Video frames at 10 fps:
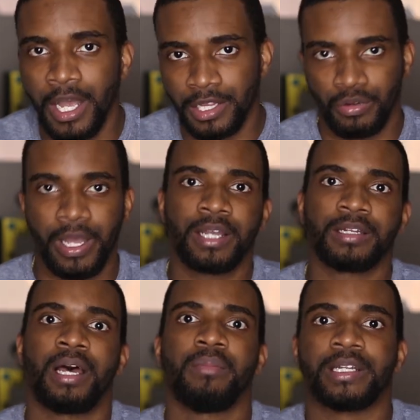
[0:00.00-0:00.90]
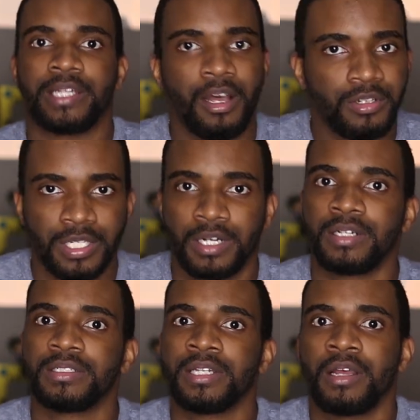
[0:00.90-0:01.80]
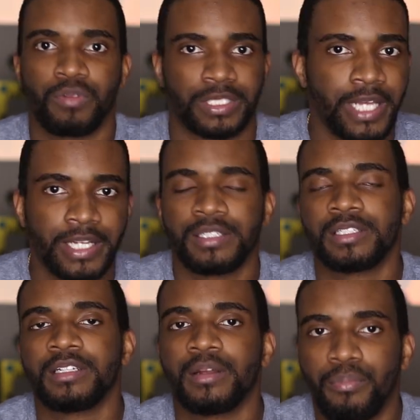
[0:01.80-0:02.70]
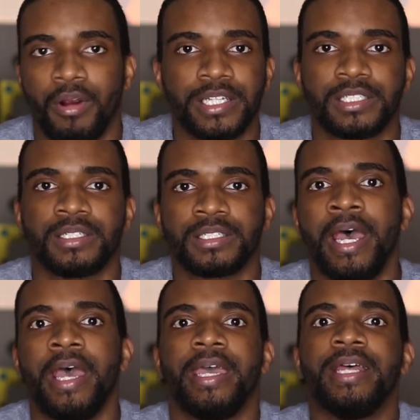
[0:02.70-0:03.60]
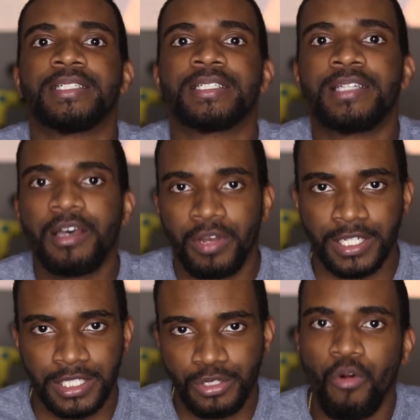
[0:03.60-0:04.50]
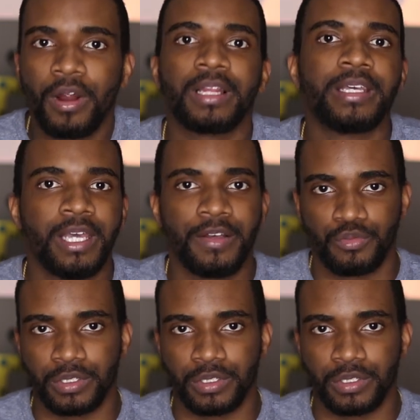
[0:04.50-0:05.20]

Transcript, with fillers: Through economic downturns, recessions, and depressions, it still historically gives